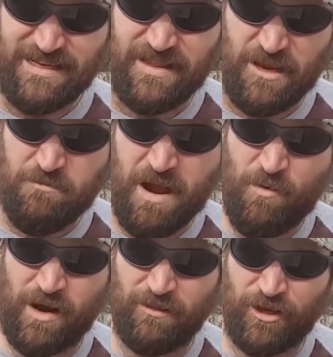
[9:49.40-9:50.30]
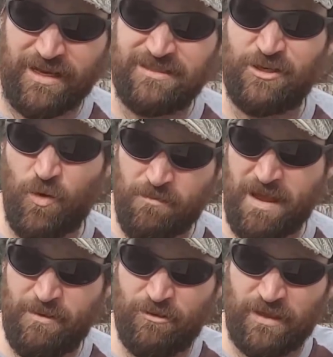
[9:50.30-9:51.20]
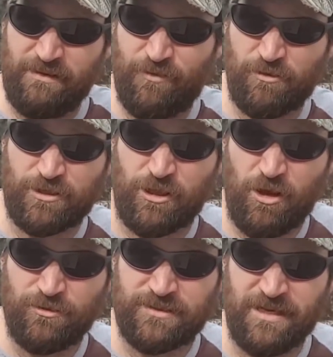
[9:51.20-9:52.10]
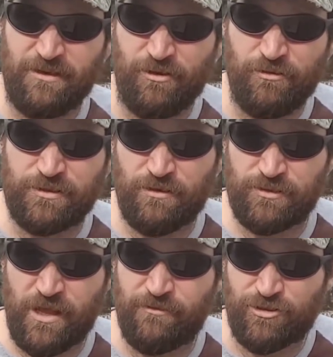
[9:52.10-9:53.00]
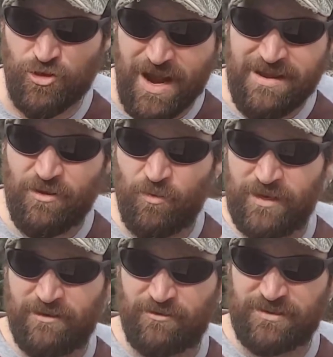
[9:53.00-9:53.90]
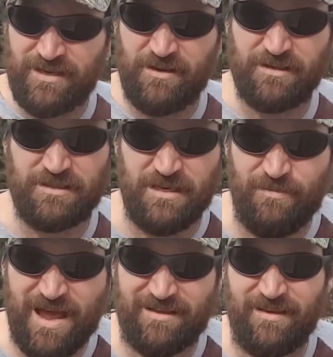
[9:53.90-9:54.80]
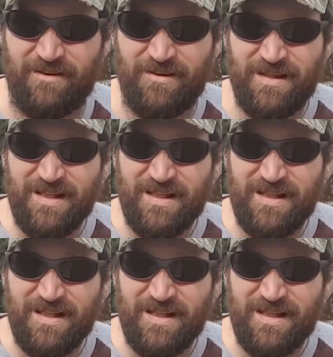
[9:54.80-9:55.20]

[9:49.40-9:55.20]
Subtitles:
that you might want to look into, or maybe you leave those closed and you use those other triangle windows that you can see back there,